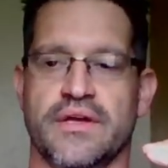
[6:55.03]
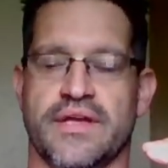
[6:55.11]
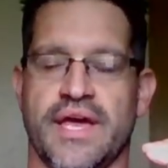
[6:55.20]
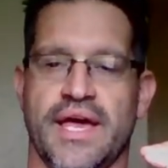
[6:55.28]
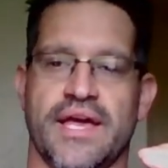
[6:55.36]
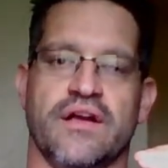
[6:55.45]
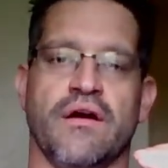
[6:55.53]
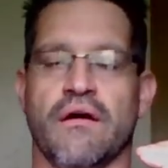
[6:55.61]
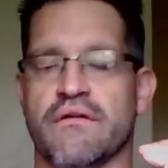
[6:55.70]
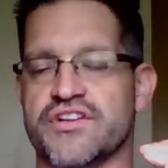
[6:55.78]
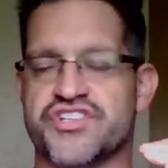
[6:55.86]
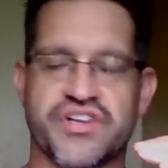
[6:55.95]
Okay,
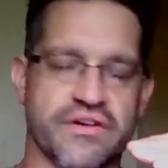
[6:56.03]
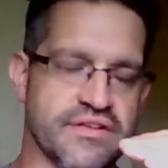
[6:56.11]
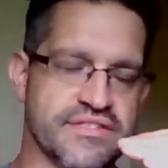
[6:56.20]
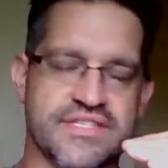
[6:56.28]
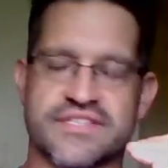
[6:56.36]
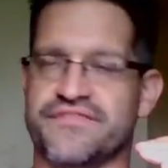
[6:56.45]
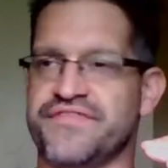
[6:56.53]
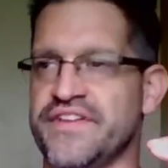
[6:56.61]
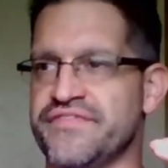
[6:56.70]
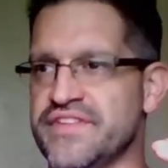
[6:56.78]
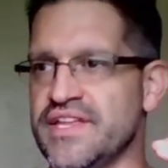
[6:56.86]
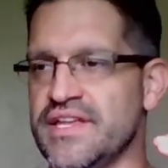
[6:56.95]
car insurance is
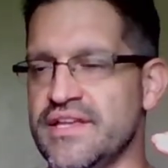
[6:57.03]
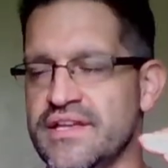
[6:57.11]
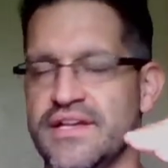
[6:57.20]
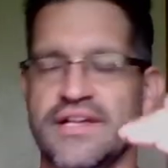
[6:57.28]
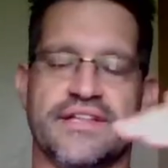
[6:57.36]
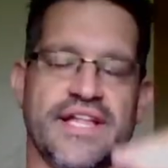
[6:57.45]
50,